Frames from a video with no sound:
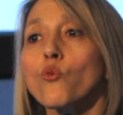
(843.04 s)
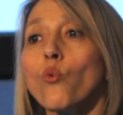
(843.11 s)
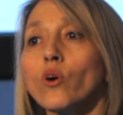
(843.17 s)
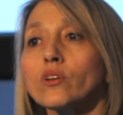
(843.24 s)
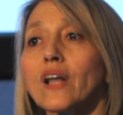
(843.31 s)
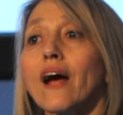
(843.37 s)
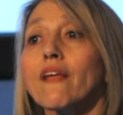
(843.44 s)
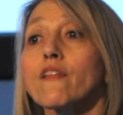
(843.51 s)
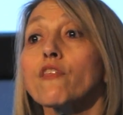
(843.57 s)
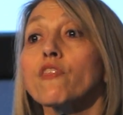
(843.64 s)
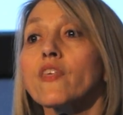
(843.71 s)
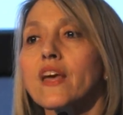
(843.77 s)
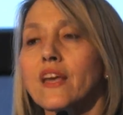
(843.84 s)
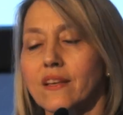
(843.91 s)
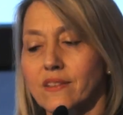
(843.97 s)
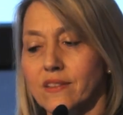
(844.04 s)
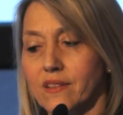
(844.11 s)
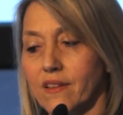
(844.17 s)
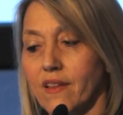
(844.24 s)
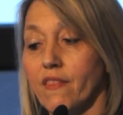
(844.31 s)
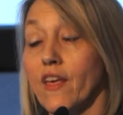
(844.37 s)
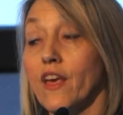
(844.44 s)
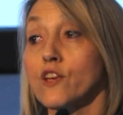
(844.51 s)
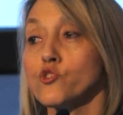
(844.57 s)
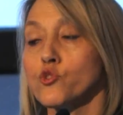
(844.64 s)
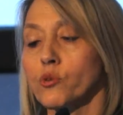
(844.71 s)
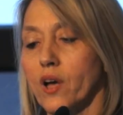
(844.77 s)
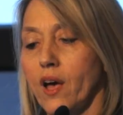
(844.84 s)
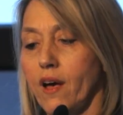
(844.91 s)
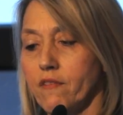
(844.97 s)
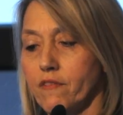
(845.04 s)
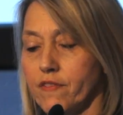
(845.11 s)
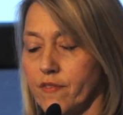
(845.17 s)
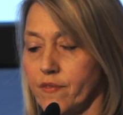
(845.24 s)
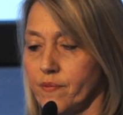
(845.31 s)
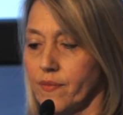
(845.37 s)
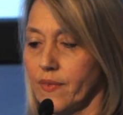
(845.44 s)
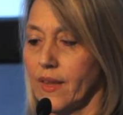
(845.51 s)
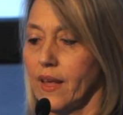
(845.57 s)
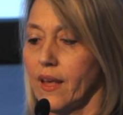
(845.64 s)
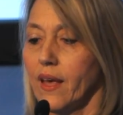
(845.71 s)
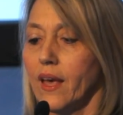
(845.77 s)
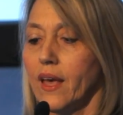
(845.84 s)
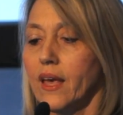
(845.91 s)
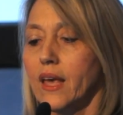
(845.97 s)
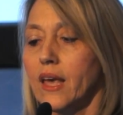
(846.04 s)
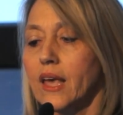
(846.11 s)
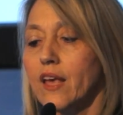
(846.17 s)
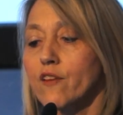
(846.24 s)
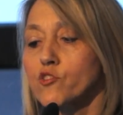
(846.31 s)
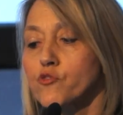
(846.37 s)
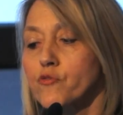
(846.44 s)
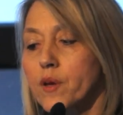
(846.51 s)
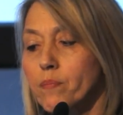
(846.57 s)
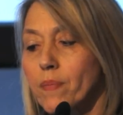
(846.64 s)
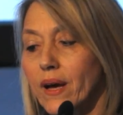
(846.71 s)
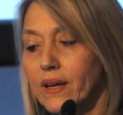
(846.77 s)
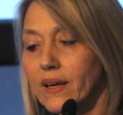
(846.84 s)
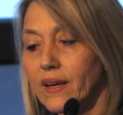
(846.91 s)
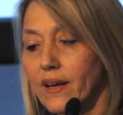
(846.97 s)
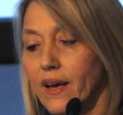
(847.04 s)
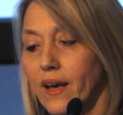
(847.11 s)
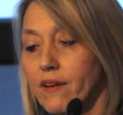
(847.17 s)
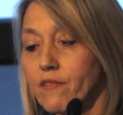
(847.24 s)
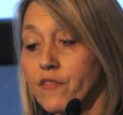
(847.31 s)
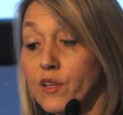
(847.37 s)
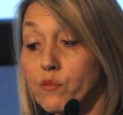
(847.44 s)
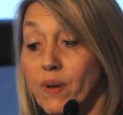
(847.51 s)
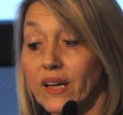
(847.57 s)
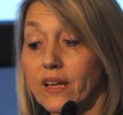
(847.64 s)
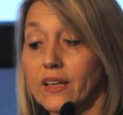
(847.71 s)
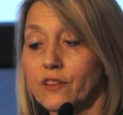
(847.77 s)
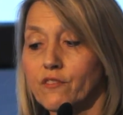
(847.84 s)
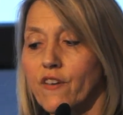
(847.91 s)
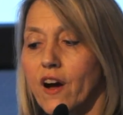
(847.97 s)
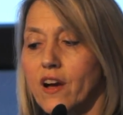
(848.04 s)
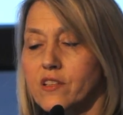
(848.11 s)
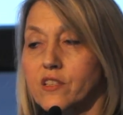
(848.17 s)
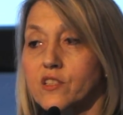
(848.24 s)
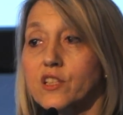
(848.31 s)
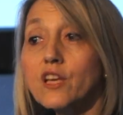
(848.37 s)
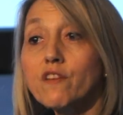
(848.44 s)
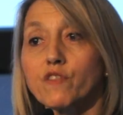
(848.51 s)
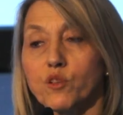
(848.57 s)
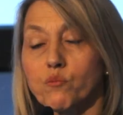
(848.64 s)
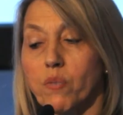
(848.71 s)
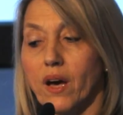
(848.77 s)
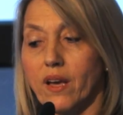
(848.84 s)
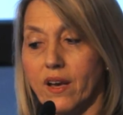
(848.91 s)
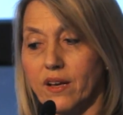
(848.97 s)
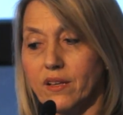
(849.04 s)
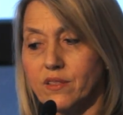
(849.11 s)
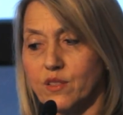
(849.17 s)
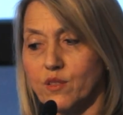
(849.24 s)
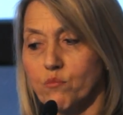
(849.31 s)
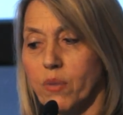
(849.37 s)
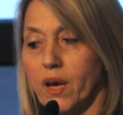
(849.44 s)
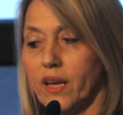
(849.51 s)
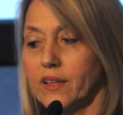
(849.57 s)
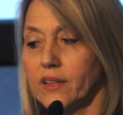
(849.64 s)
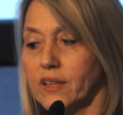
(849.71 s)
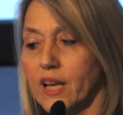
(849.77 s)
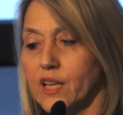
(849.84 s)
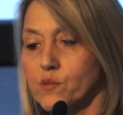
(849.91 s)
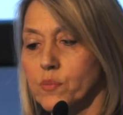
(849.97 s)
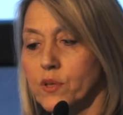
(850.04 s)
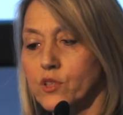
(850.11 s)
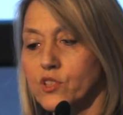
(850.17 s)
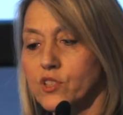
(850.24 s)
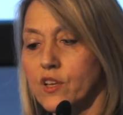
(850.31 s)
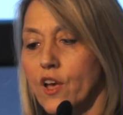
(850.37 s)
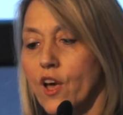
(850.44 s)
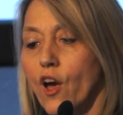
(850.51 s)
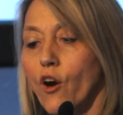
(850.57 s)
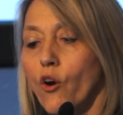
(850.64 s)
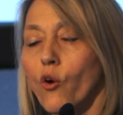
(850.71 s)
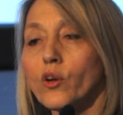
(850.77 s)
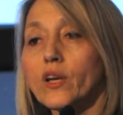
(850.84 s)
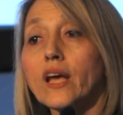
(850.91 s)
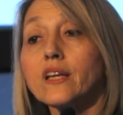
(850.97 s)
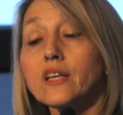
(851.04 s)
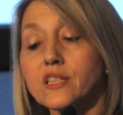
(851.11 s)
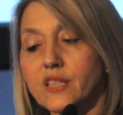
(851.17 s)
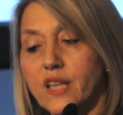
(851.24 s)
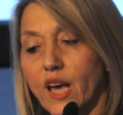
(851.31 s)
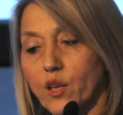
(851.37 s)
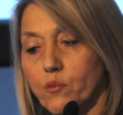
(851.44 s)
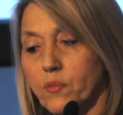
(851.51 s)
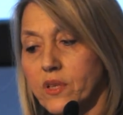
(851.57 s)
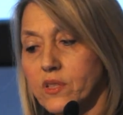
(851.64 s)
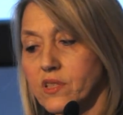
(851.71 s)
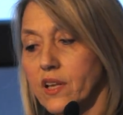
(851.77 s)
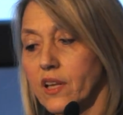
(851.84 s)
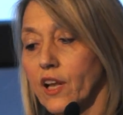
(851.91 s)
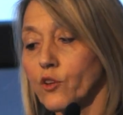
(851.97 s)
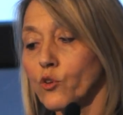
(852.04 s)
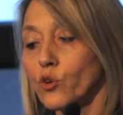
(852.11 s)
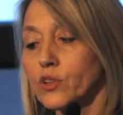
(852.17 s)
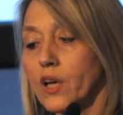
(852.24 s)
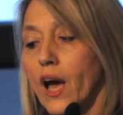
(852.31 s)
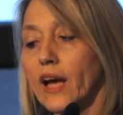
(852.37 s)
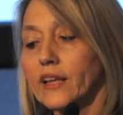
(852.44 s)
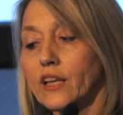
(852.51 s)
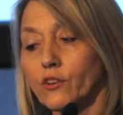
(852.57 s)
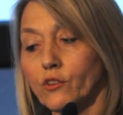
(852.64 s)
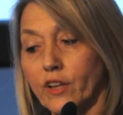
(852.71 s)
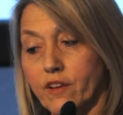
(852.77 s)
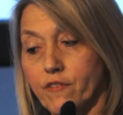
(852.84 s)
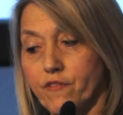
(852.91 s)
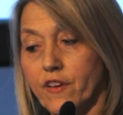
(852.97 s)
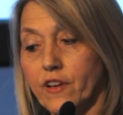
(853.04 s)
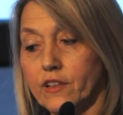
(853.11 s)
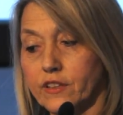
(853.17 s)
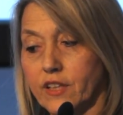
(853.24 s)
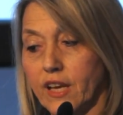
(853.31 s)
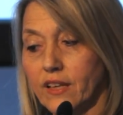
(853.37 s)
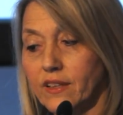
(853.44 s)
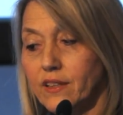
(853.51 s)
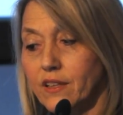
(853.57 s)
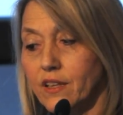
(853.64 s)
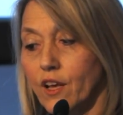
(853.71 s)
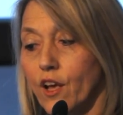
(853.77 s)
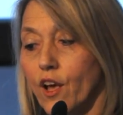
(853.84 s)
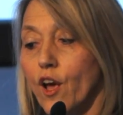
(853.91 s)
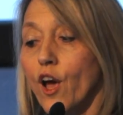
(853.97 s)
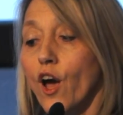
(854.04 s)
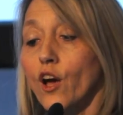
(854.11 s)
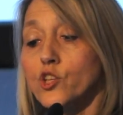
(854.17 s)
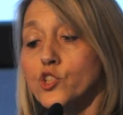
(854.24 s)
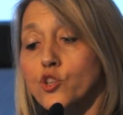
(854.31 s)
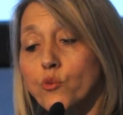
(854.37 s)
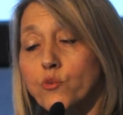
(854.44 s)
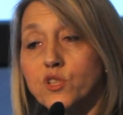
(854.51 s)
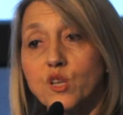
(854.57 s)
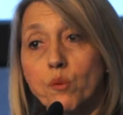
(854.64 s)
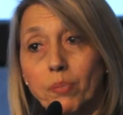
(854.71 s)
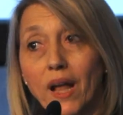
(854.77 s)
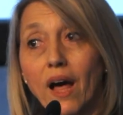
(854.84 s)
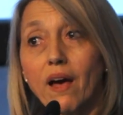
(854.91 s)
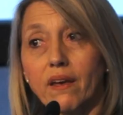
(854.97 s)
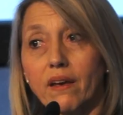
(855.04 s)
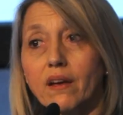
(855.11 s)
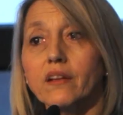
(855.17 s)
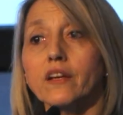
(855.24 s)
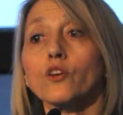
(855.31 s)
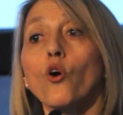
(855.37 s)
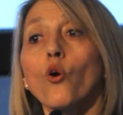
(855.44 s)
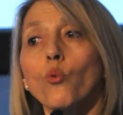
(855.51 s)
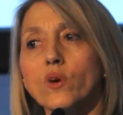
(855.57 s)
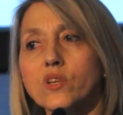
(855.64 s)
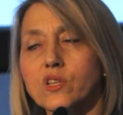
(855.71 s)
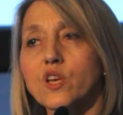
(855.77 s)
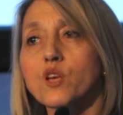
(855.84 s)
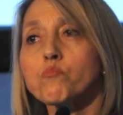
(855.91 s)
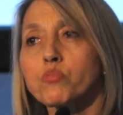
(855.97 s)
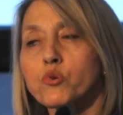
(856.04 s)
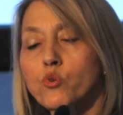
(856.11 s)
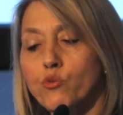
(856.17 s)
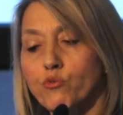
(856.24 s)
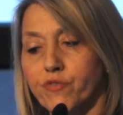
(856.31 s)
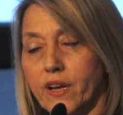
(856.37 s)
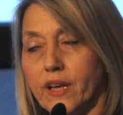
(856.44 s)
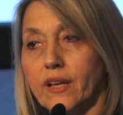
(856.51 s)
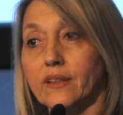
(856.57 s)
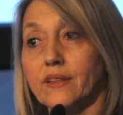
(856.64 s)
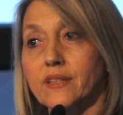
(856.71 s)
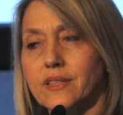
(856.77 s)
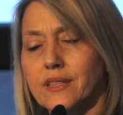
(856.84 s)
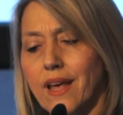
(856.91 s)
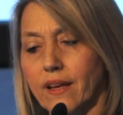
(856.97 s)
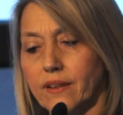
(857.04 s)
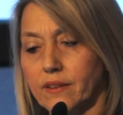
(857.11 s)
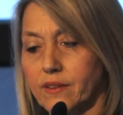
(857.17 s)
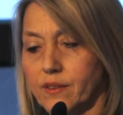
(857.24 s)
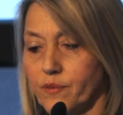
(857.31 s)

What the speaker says: what are the things that they should have. It gives feedback and advice is given by us, by INAT experts, on any statements that are not adequately filled in, so the supplier can always improve and understand.